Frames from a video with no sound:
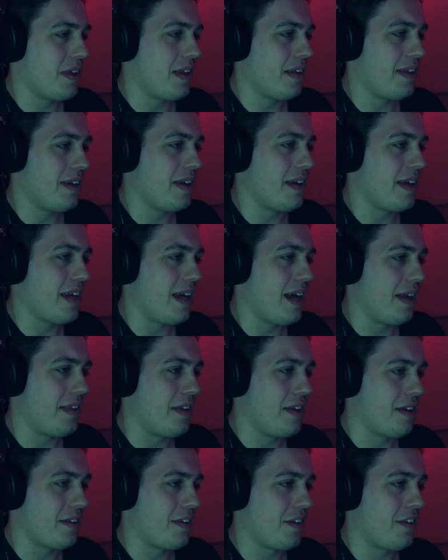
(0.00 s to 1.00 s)
think
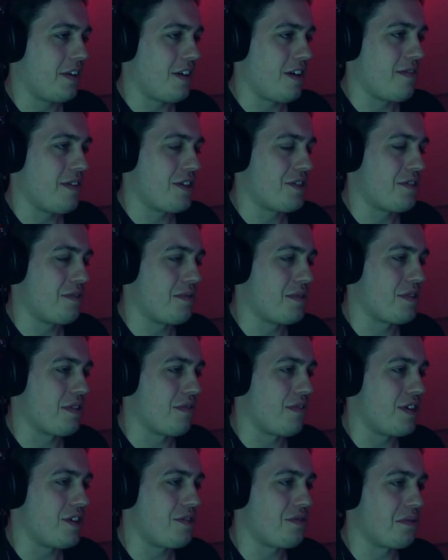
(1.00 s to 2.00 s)
the other thing you mentioned was the
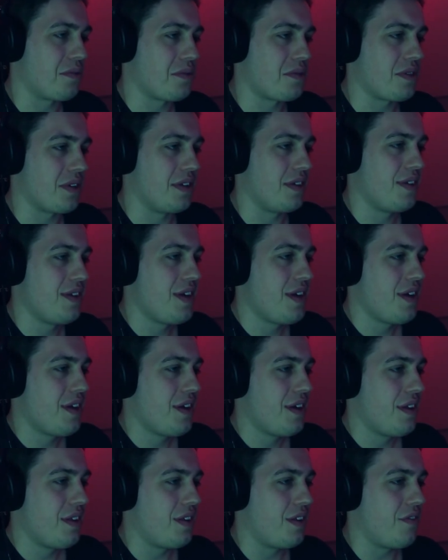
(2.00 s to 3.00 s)
visuals, and
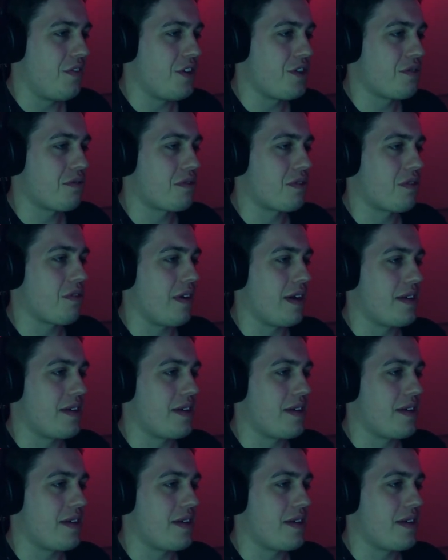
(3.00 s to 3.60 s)
The visuals are great.